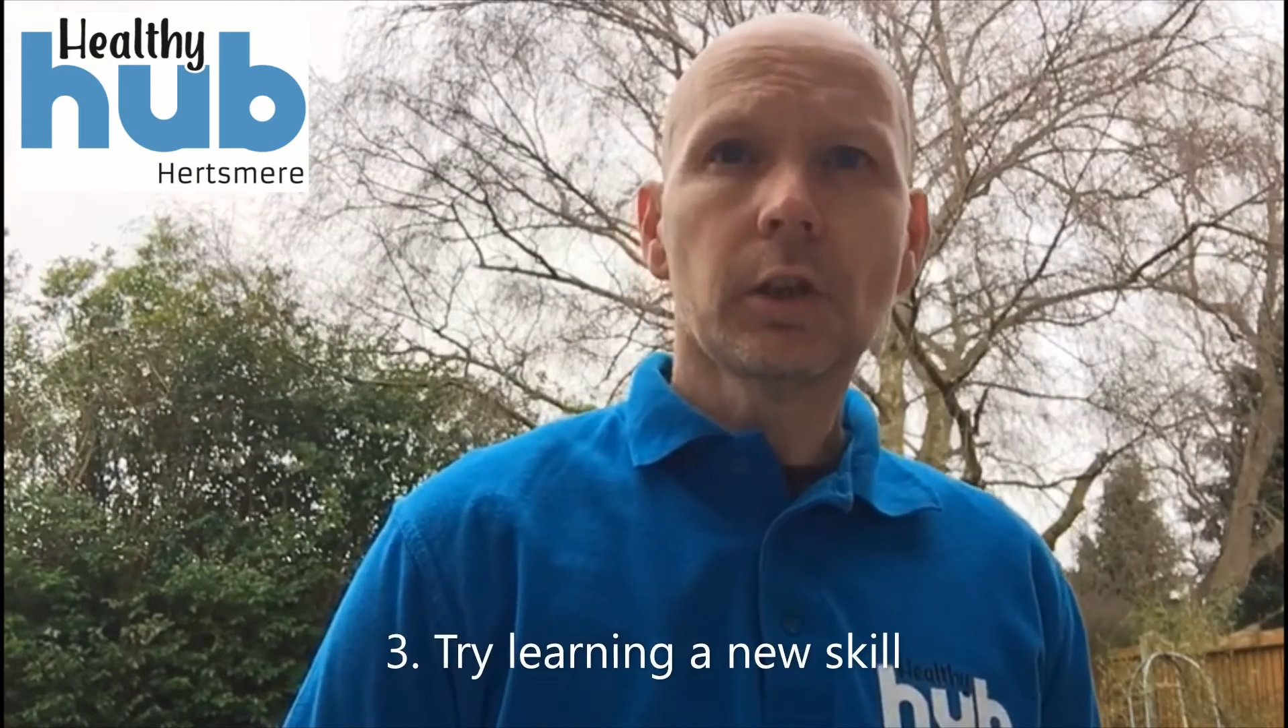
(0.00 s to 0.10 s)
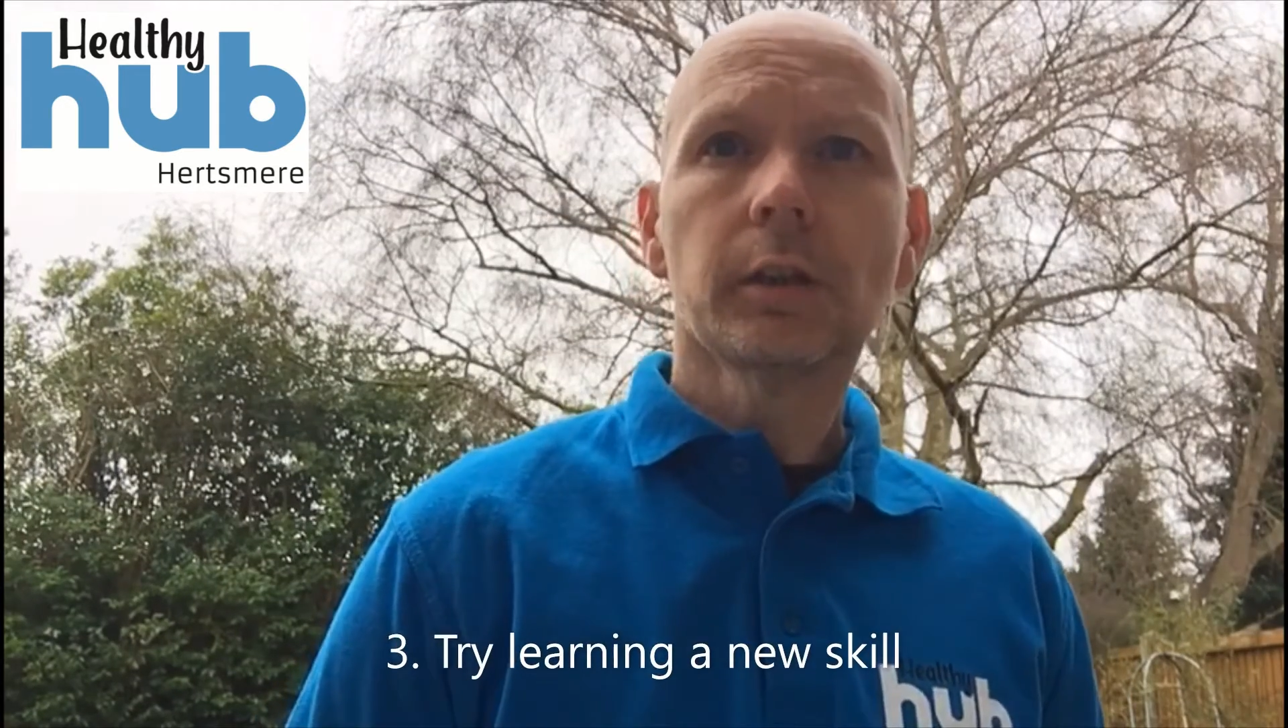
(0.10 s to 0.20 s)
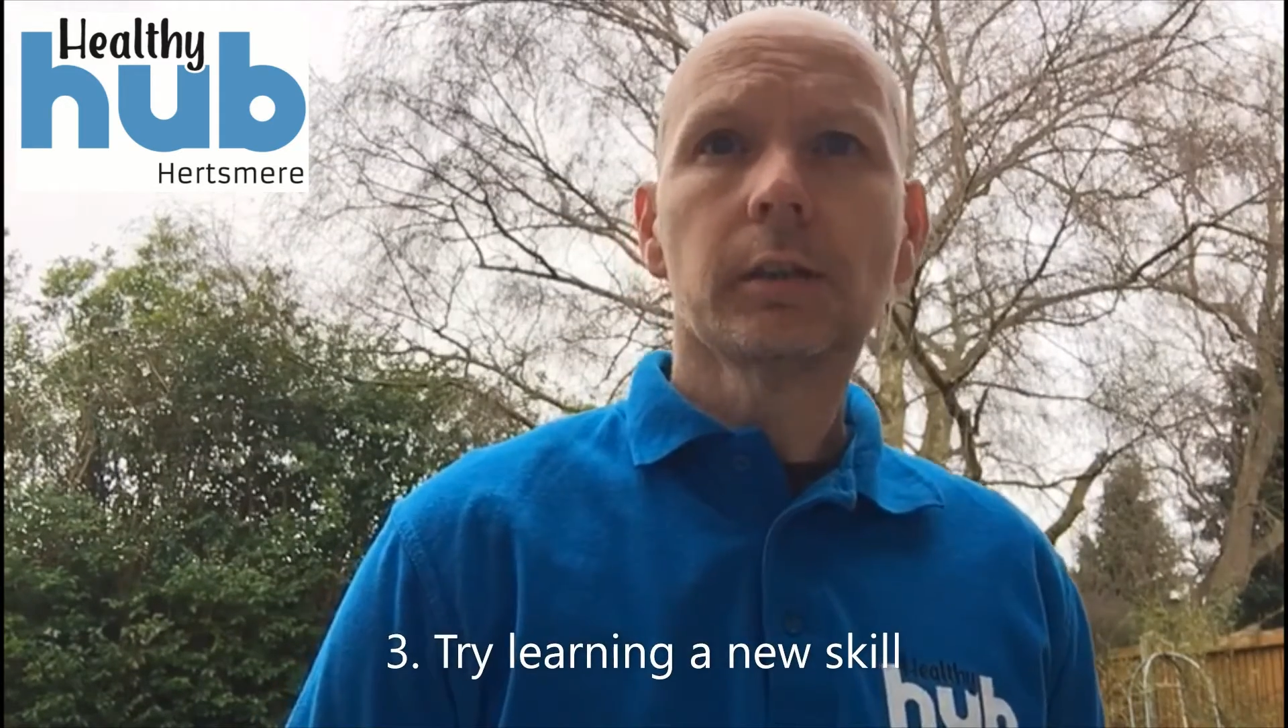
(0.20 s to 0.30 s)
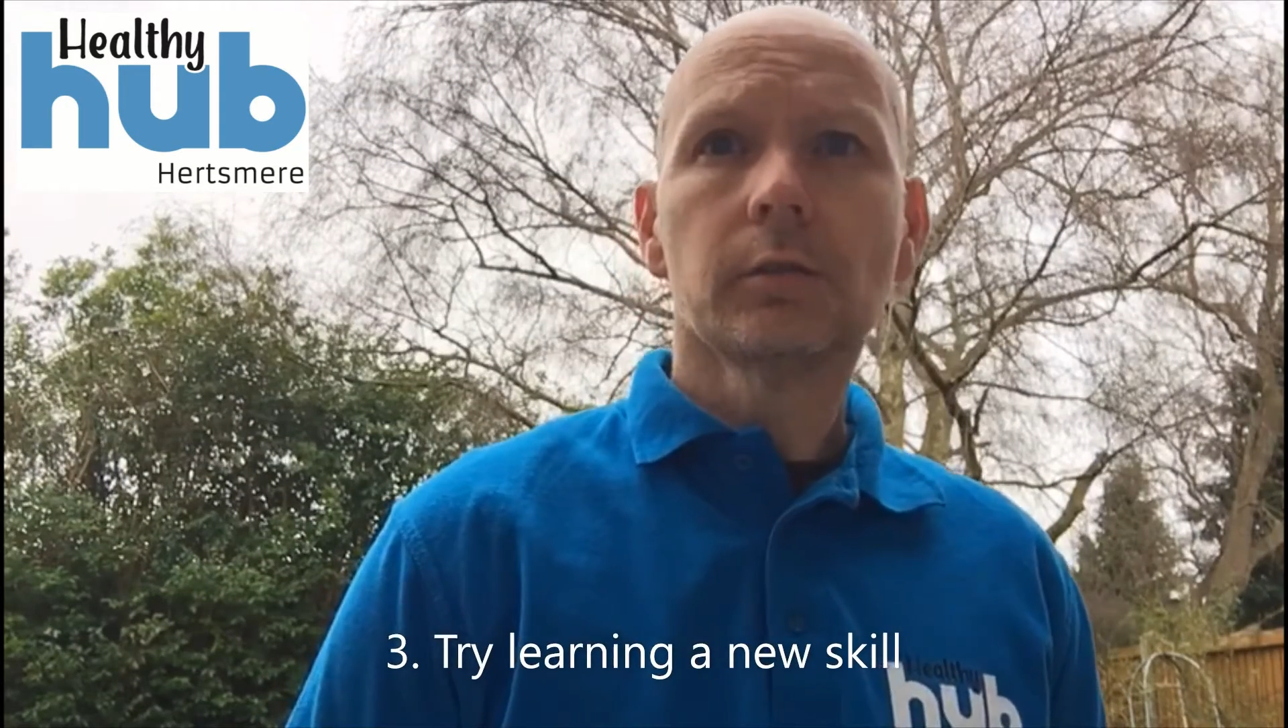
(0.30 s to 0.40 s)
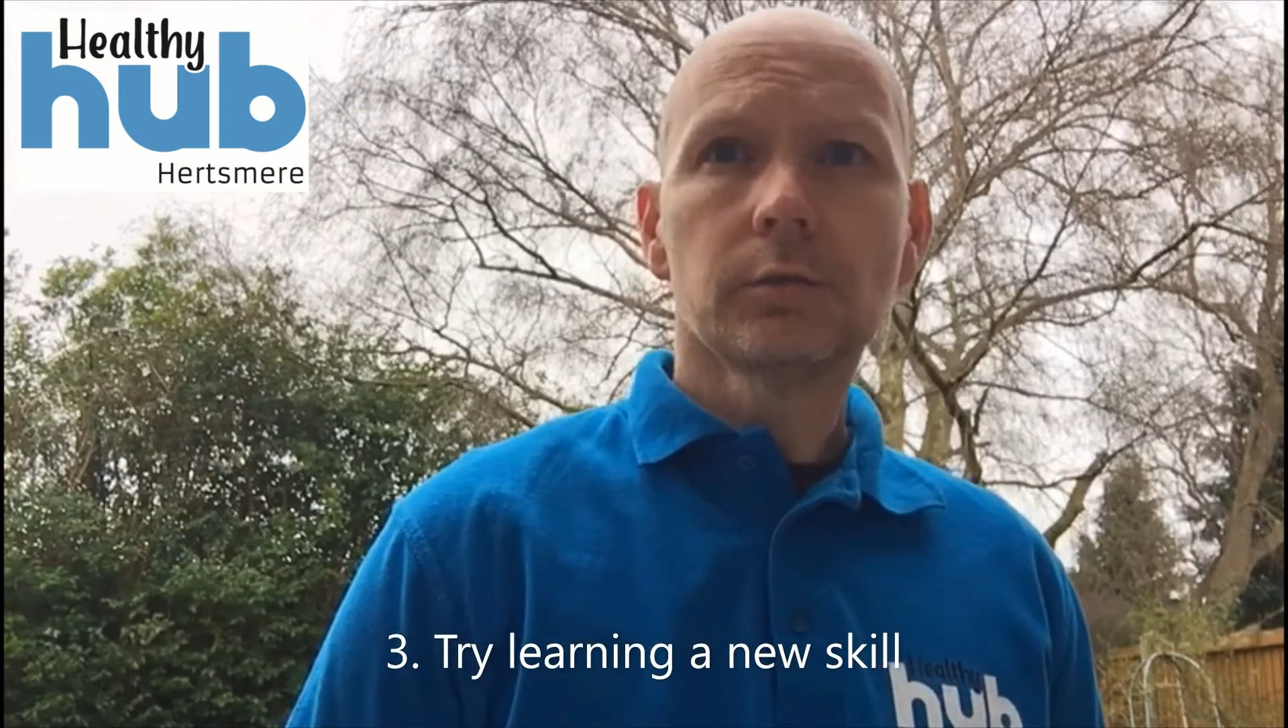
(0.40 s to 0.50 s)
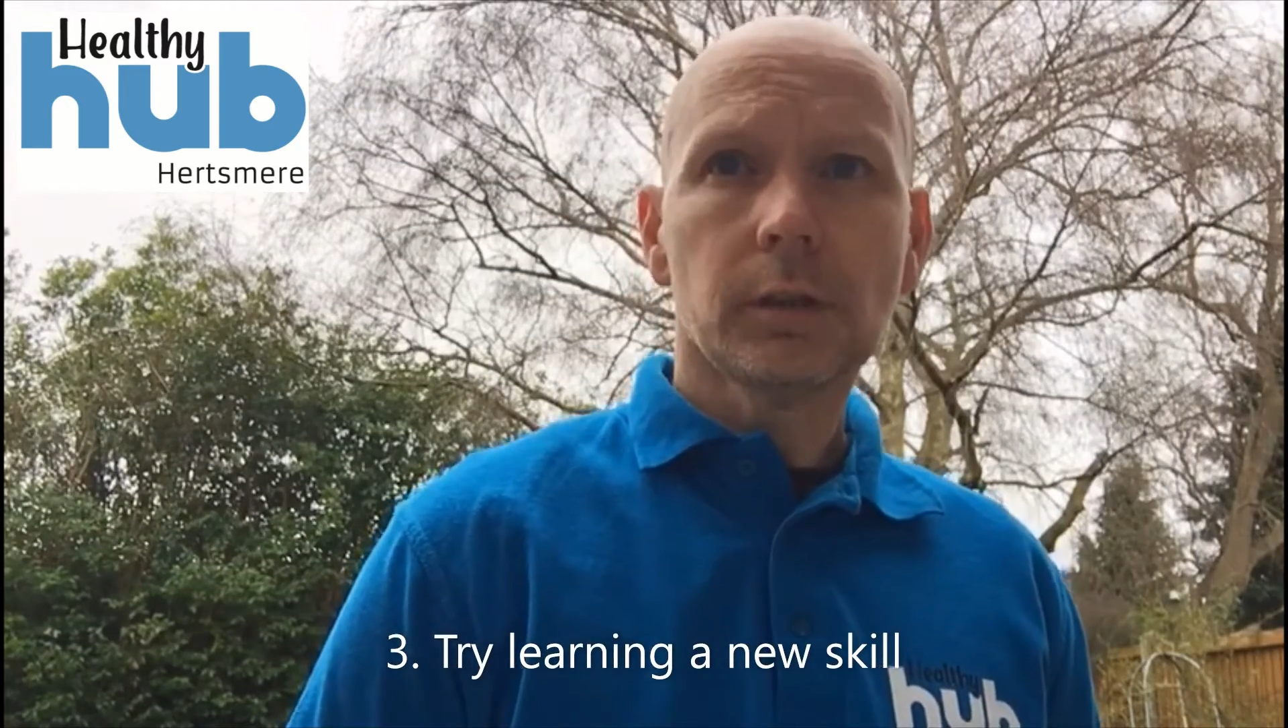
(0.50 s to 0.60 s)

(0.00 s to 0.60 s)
learning new